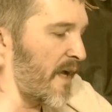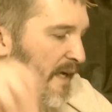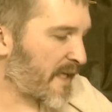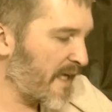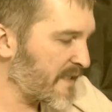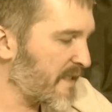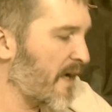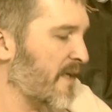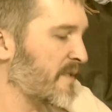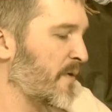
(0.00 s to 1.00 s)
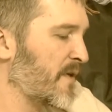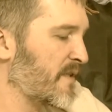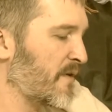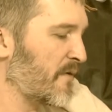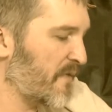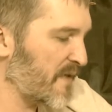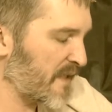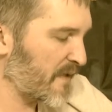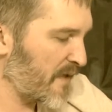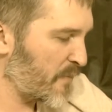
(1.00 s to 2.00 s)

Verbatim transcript: against husbands who physically